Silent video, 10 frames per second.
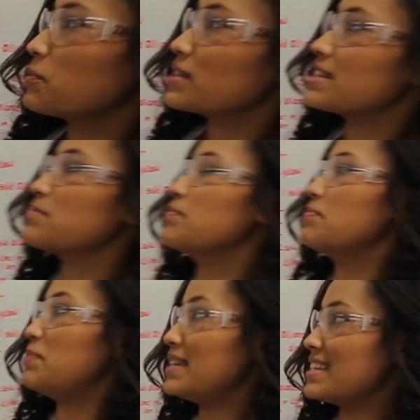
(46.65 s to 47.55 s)
would
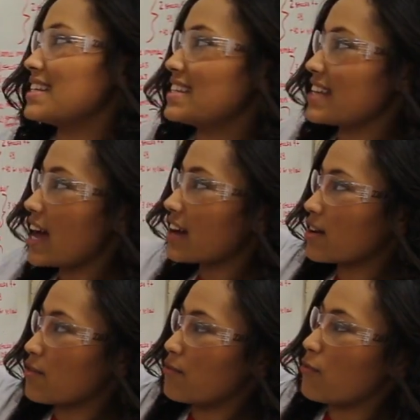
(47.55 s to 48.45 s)
be to
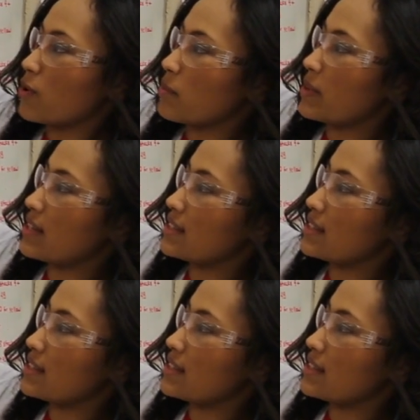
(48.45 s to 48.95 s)
stack 4